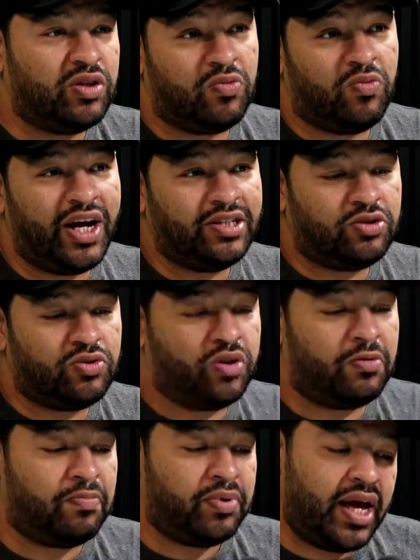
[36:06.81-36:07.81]
the right sort
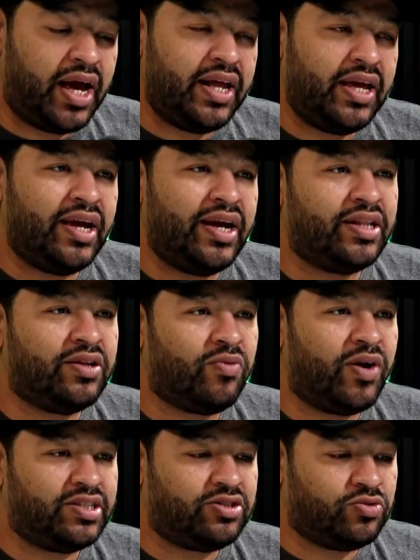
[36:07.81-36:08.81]
of planning and the
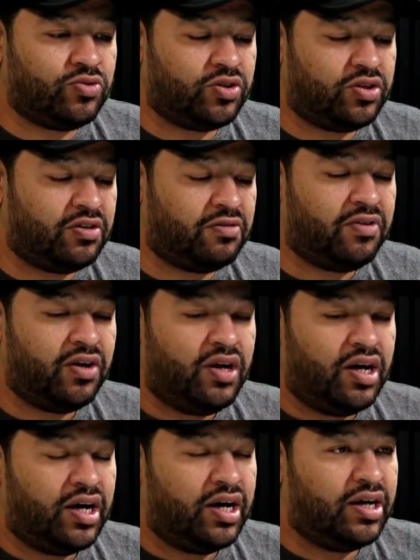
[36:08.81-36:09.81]
right sort of
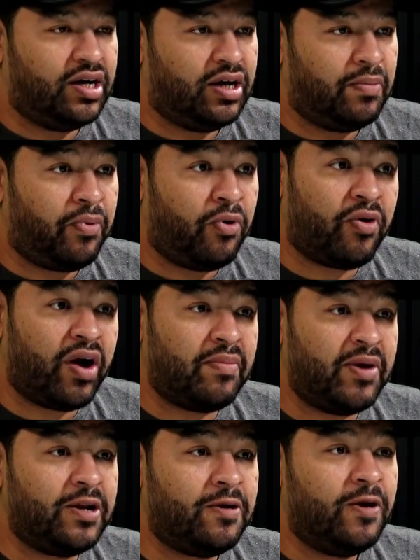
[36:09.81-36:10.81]
programming,